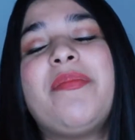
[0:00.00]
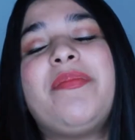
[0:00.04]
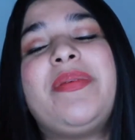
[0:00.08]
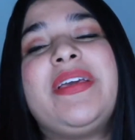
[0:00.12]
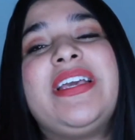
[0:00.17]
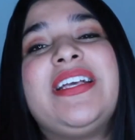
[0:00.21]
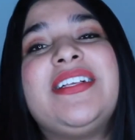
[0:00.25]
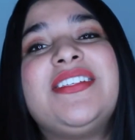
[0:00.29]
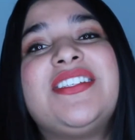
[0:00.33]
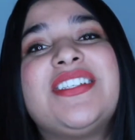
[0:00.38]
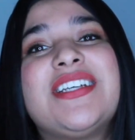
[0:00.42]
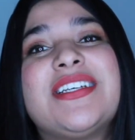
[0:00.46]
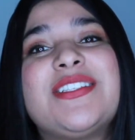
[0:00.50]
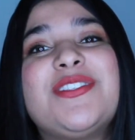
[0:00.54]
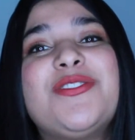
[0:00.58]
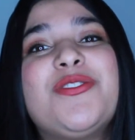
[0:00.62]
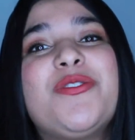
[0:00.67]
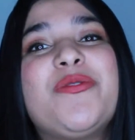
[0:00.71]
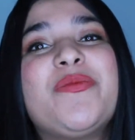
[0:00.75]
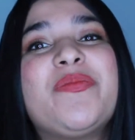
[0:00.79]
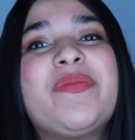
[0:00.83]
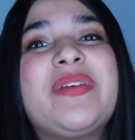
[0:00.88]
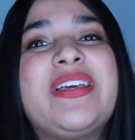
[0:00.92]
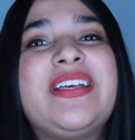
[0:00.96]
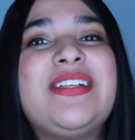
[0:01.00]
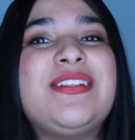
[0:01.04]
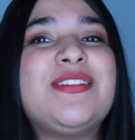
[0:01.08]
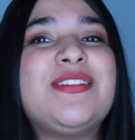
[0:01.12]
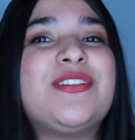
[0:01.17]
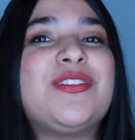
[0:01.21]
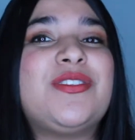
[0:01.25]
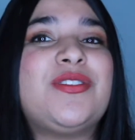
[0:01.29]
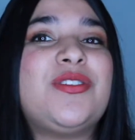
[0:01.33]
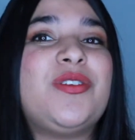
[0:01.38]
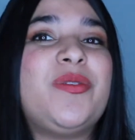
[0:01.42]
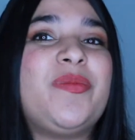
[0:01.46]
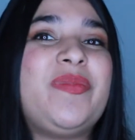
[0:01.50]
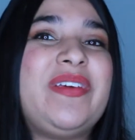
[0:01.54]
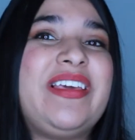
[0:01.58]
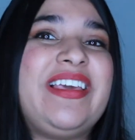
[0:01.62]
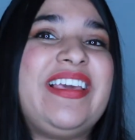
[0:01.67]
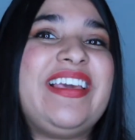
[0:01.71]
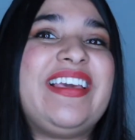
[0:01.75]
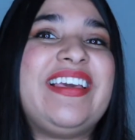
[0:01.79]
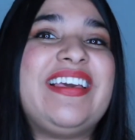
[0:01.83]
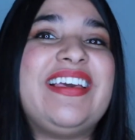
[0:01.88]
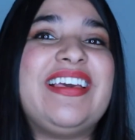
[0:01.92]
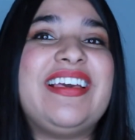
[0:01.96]
Being gentle means to
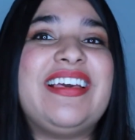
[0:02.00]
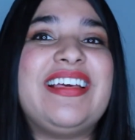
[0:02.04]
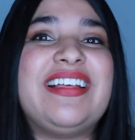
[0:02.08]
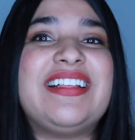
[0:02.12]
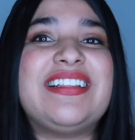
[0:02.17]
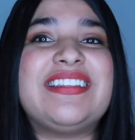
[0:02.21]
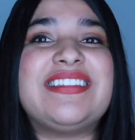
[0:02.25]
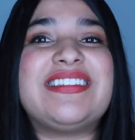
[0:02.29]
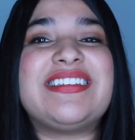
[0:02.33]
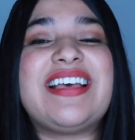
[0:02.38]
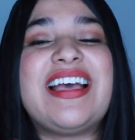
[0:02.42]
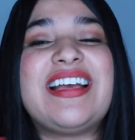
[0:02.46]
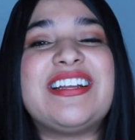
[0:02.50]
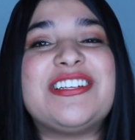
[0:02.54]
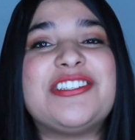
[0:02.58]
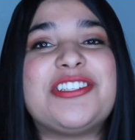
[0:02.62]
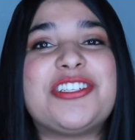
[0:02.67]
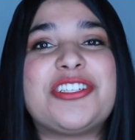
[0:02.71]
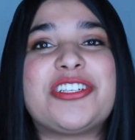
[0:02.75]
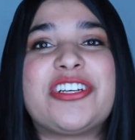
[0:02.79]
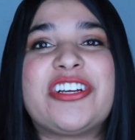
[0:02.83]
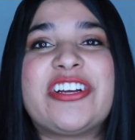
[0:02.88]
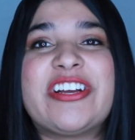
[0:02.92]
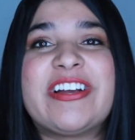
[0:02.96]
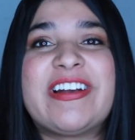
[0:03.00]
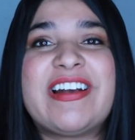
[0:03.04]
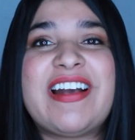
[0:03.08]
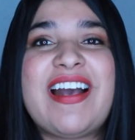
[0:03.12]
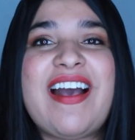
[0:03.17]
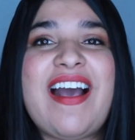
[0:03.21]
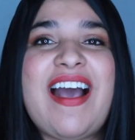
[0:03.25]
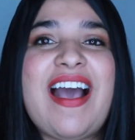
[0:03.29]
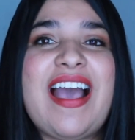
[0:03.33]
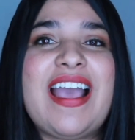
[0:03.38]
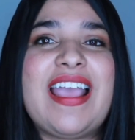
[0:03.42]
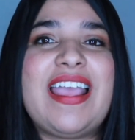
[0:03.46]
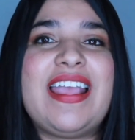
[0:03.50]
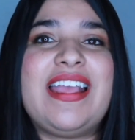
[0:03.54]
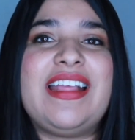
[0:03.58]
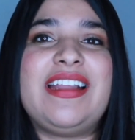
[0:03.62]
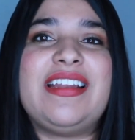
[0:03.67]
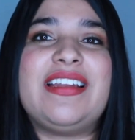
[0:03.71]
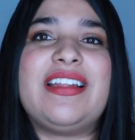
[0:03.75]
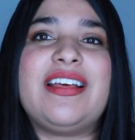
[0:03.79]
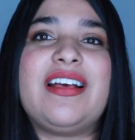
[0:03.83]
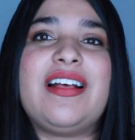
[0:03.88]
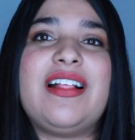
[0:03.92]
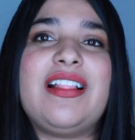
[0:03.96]
be tender,
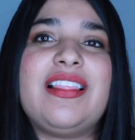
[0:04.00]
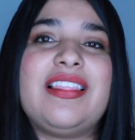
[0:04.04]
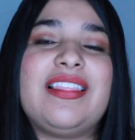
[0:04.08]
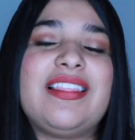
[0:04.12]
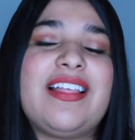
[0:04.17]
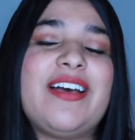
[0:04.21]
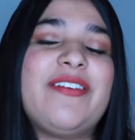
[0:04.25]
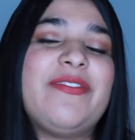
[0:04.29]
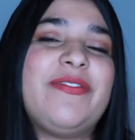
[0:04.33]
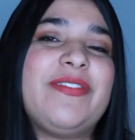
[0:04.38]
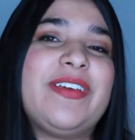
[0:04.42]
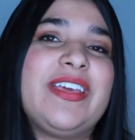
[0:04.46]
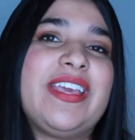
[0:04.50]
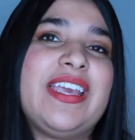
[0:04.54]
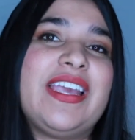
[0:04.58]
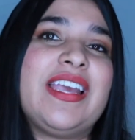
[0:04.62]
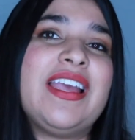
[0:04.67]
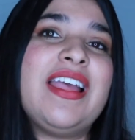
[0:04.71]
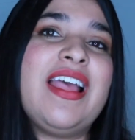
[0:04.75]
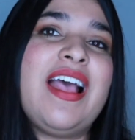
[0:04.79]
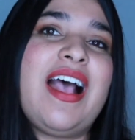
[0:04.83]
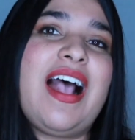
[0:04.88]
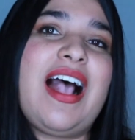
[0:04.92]
kind, loving.